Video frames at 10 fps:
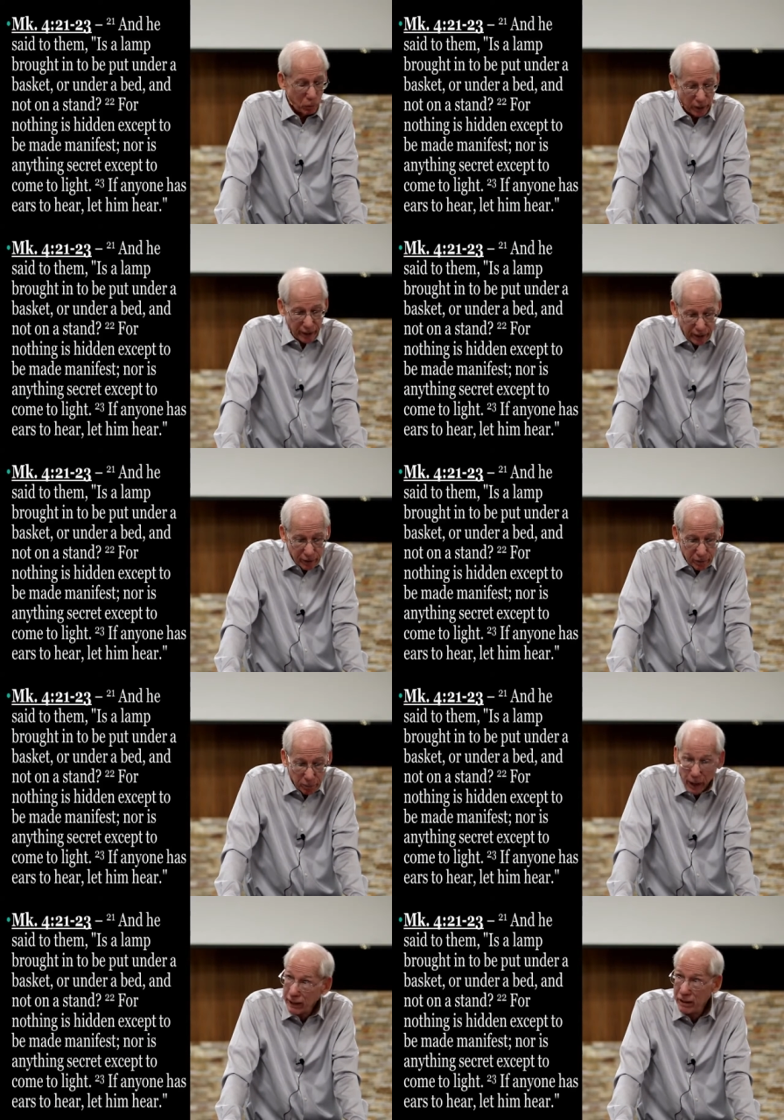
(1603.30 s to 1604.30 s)
were
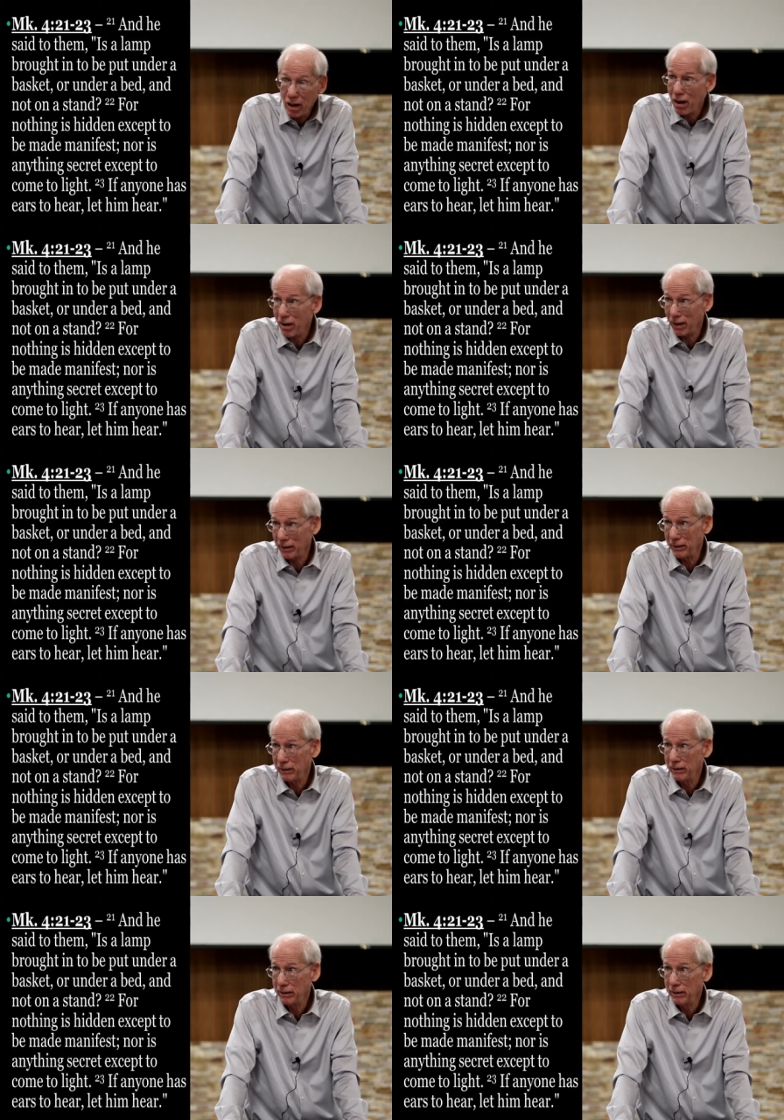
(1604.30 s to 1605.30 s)
hidden by God,
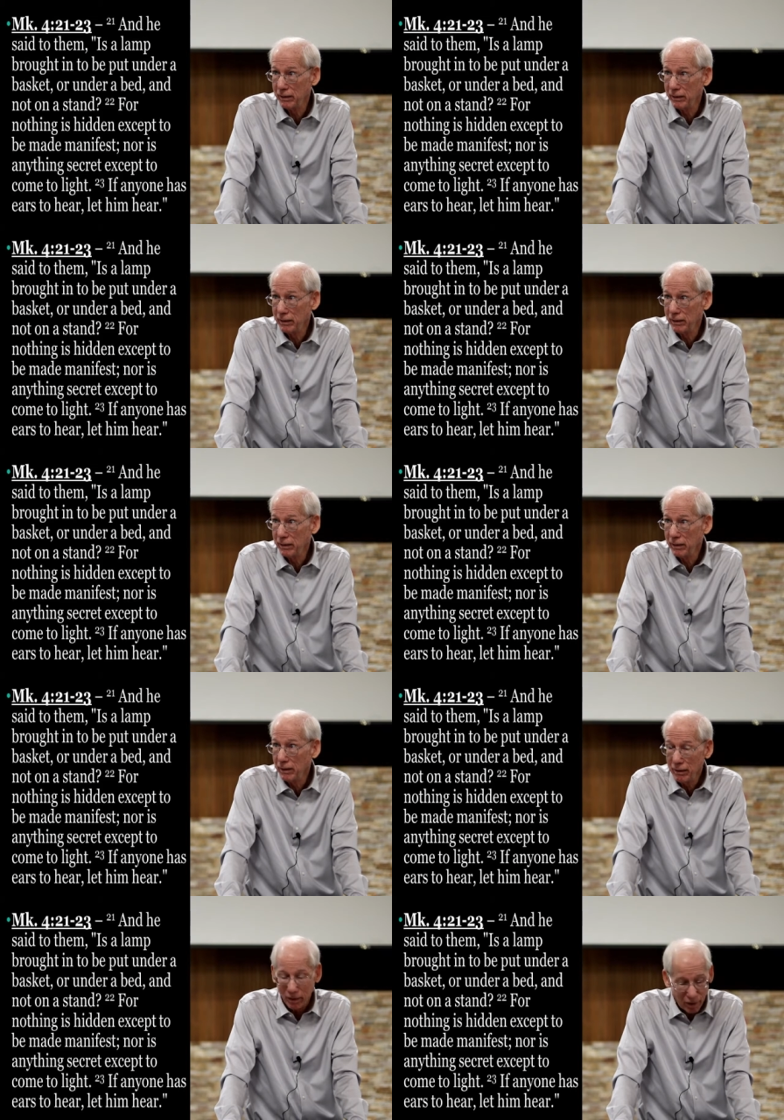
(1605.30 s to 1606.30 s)

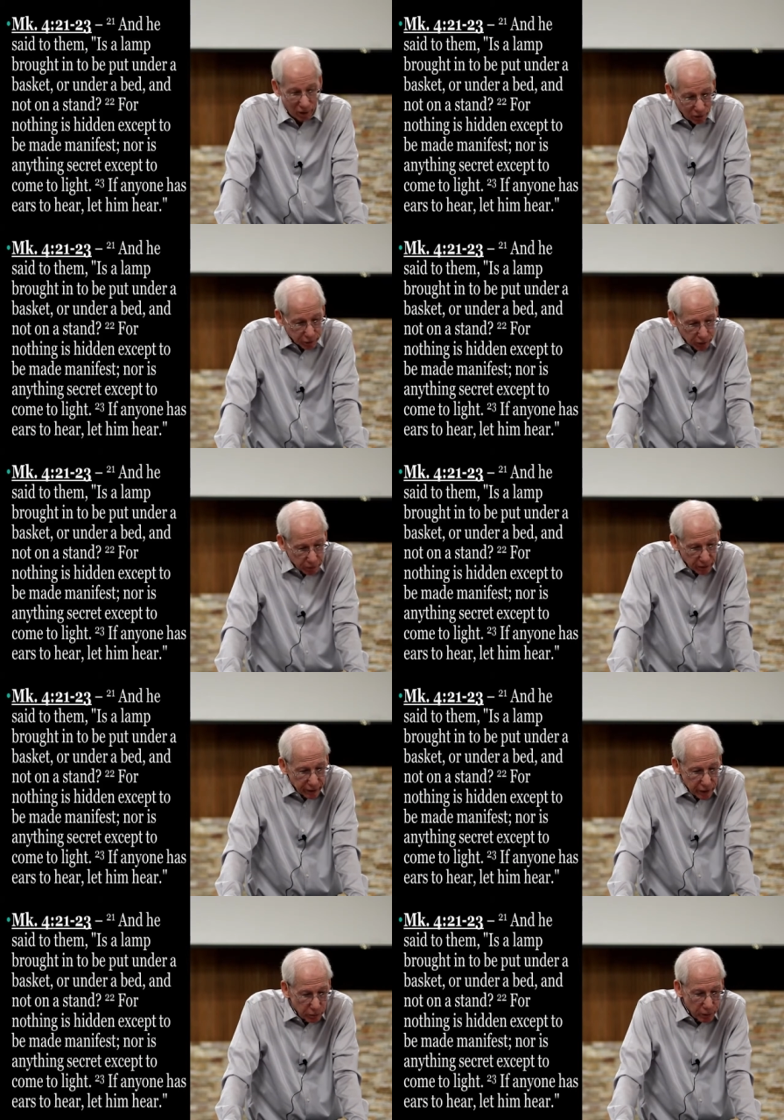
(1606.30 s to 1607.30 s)

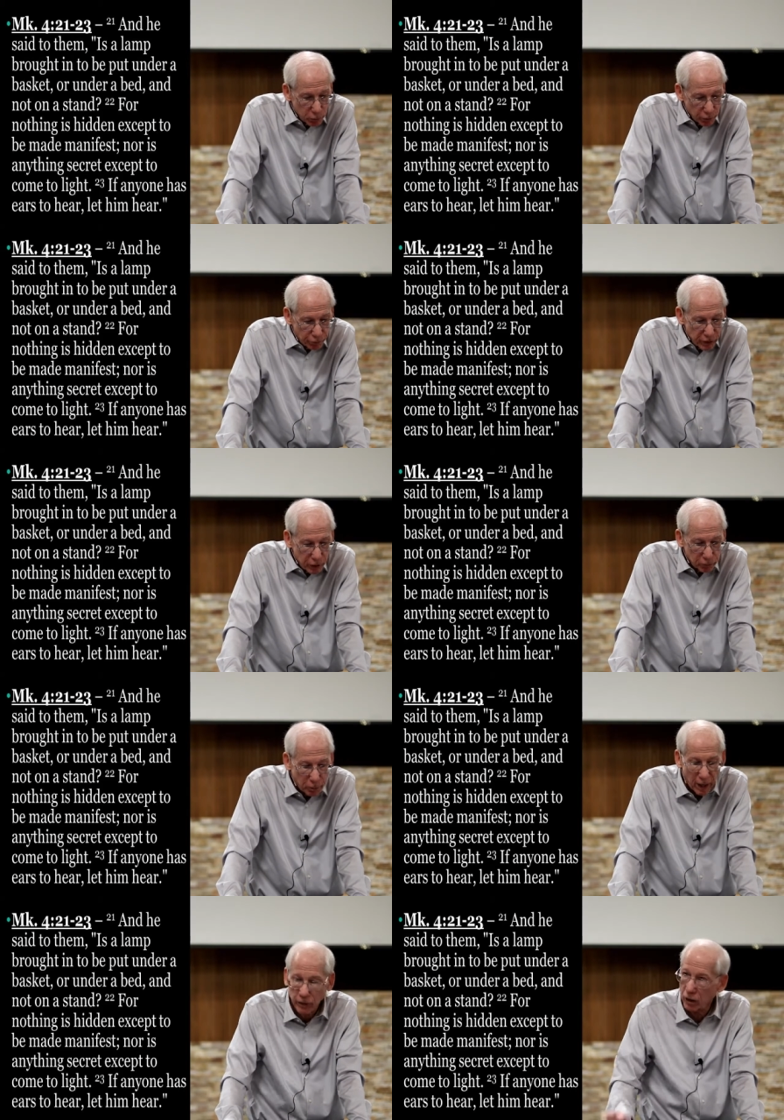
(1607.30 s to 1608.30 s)
ultimately to be
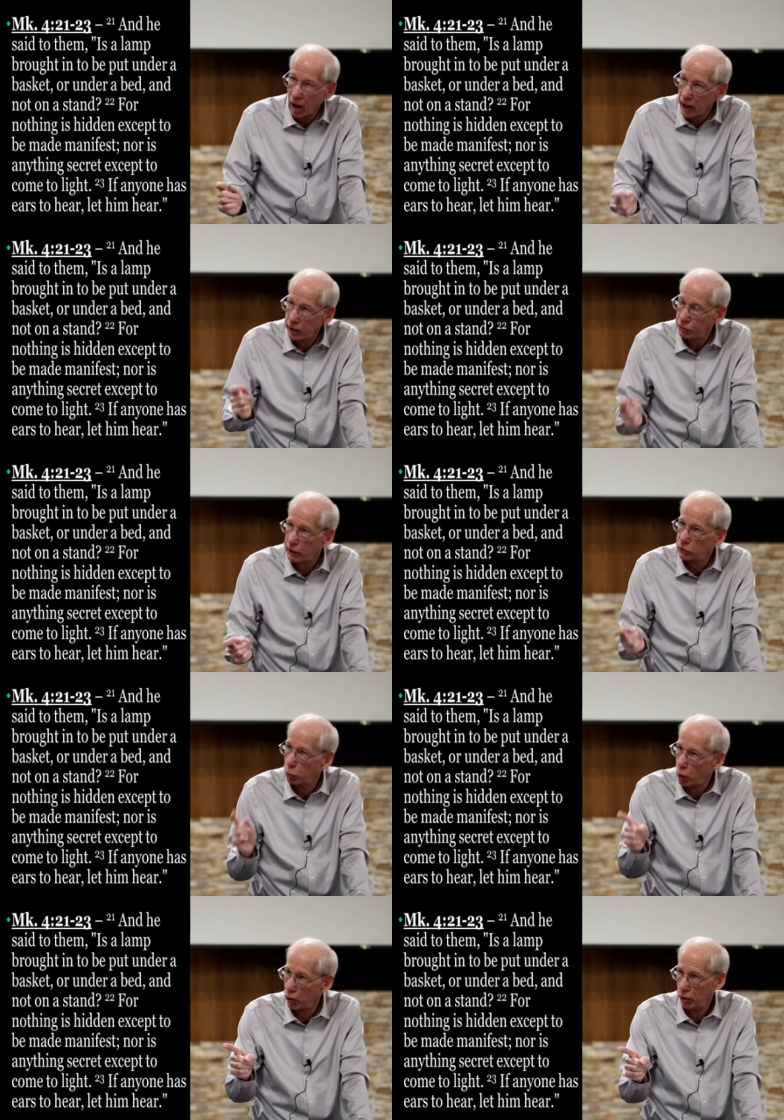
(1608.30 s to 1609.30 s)
revealed by the light of
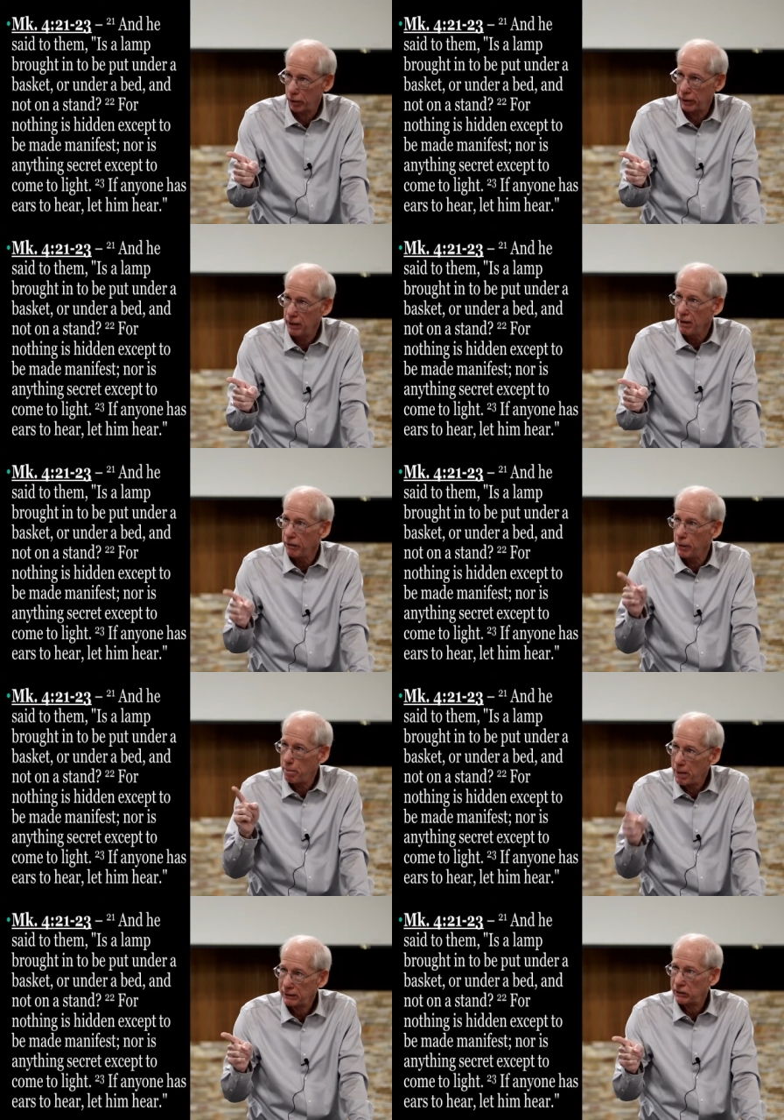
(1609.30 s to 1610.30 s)
His Word,
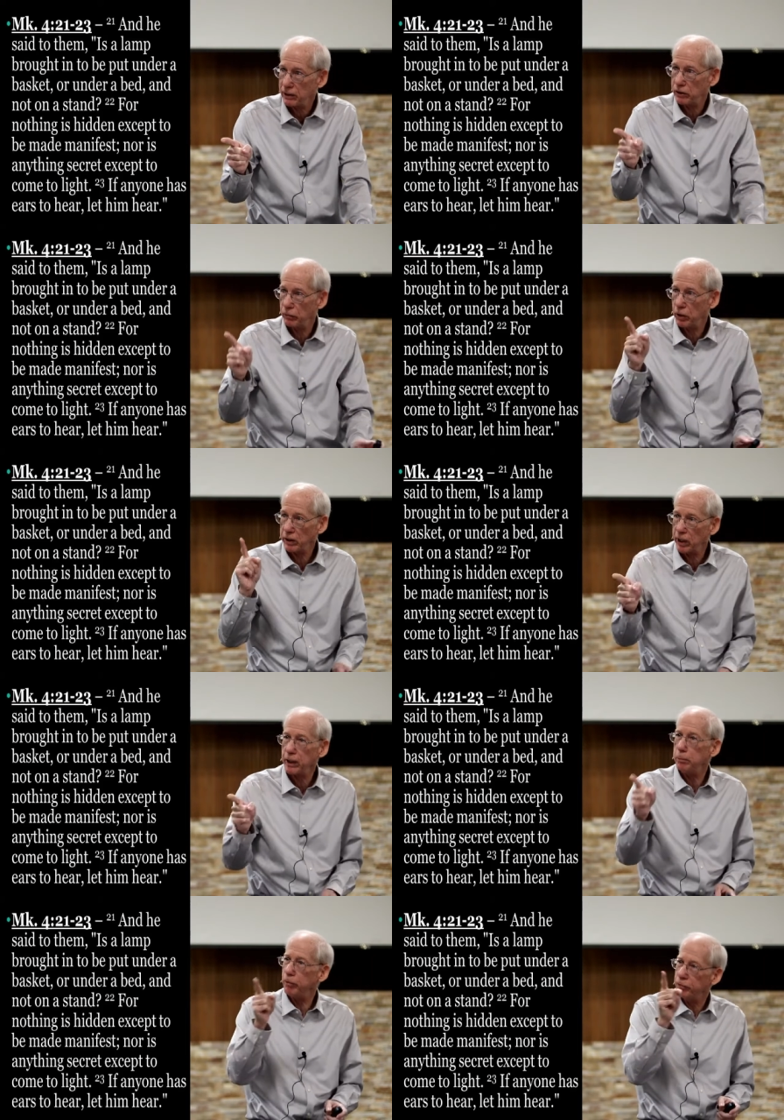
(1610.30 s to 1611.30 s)
the message of the
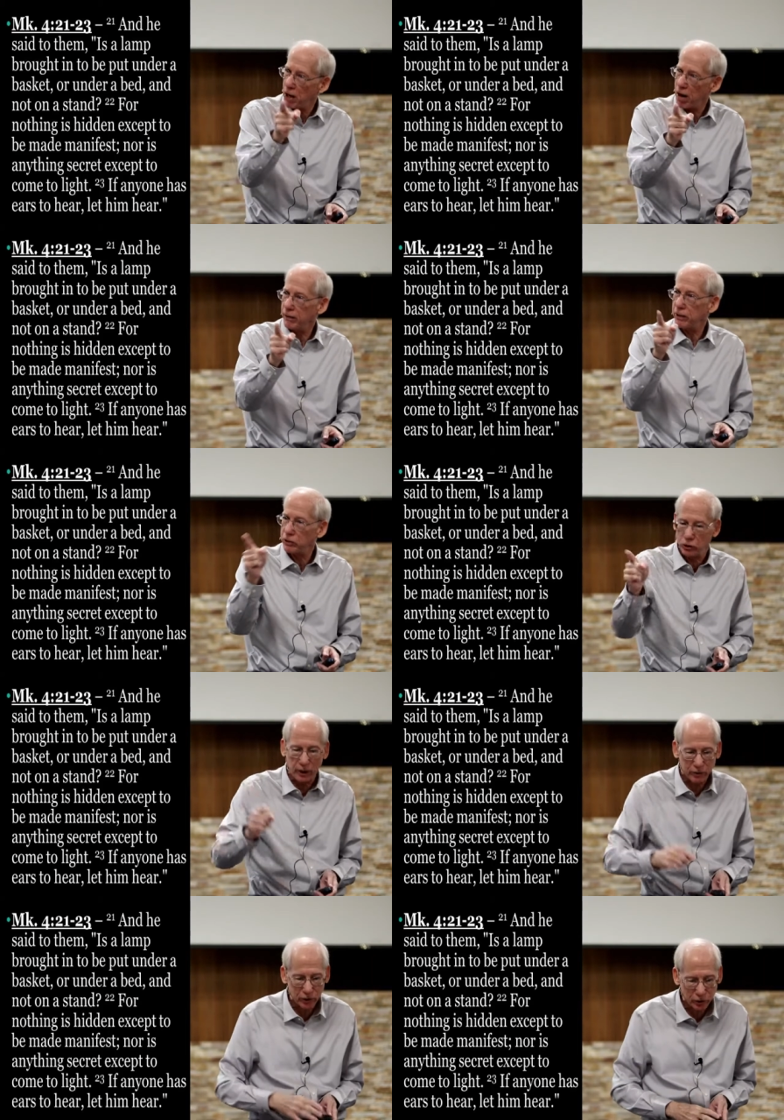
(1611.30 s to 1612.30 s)
kingdom of God that
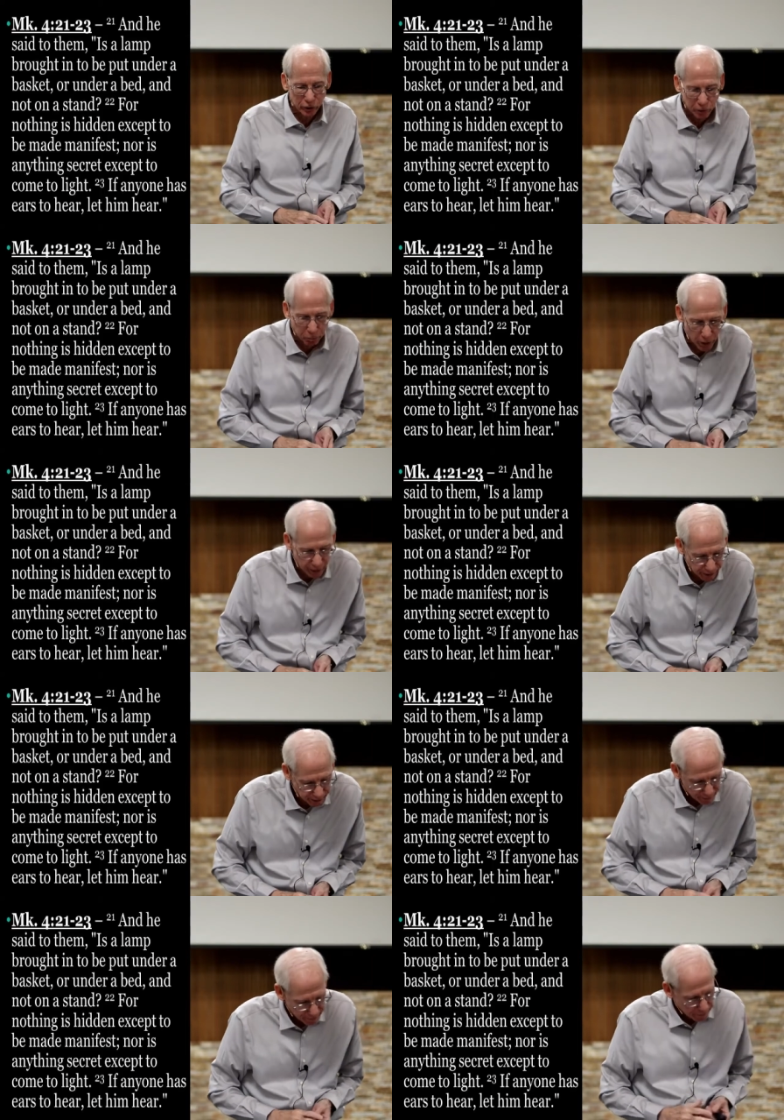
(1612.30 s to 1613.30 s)
Jesus is
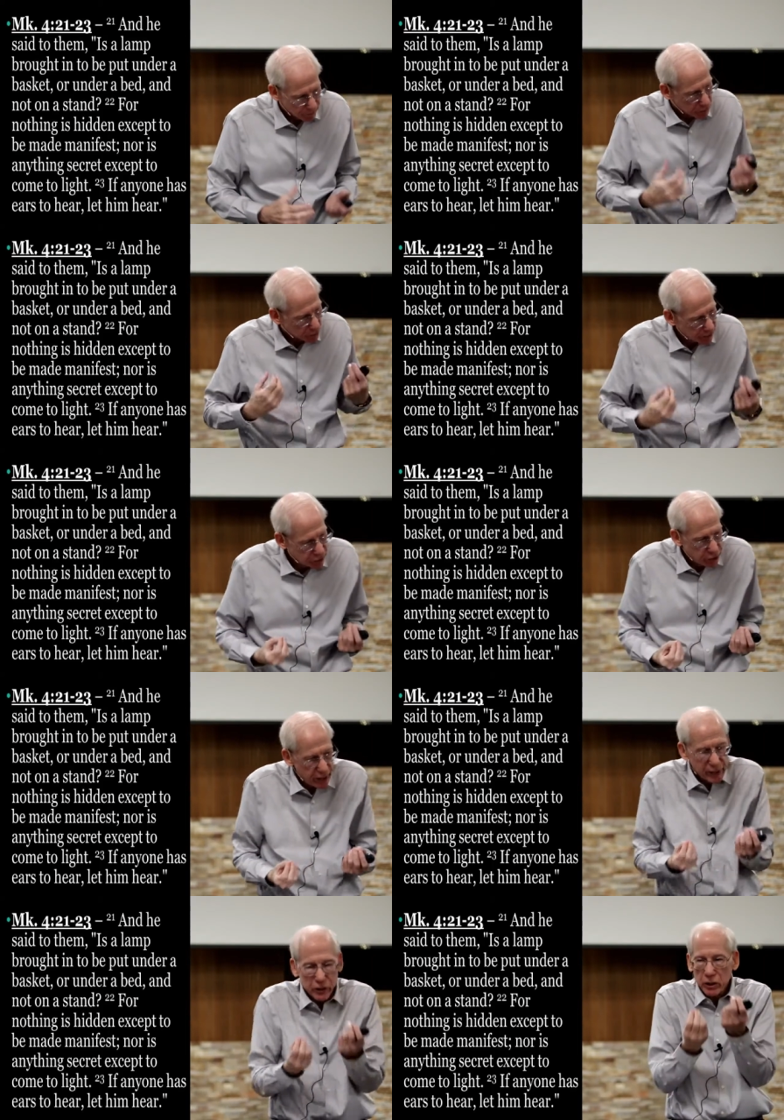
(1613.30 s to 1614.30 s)
bringing, that
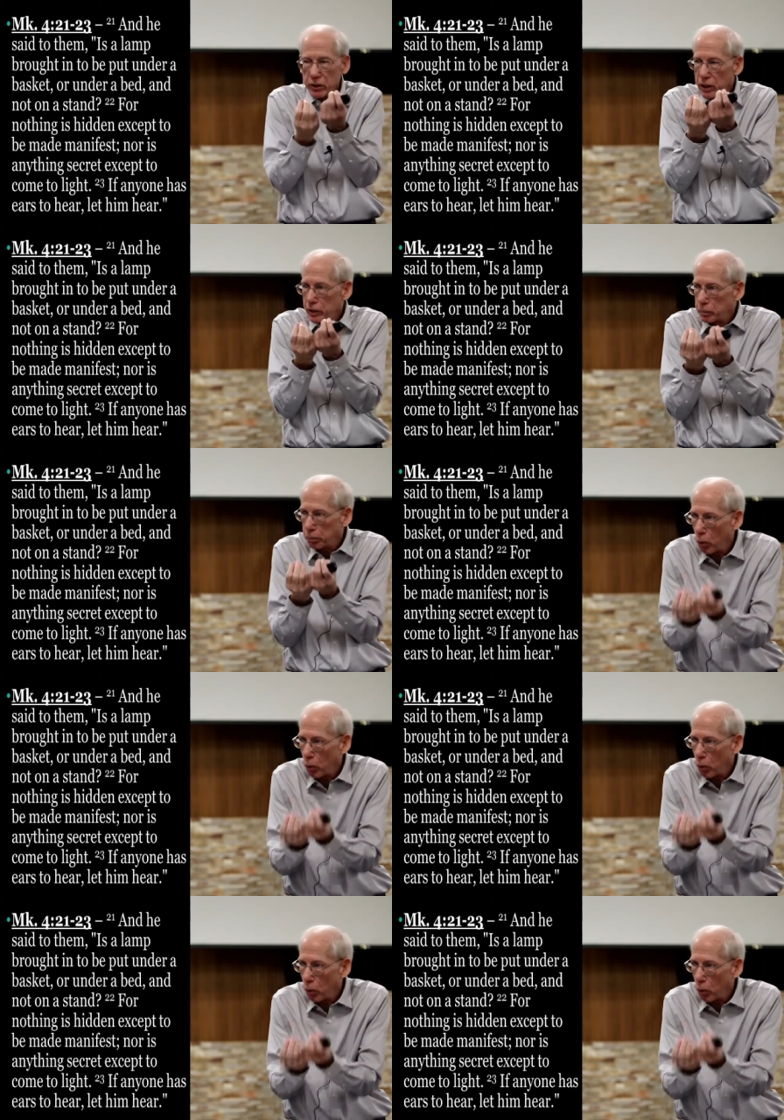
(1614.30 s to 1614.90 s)
Jesus is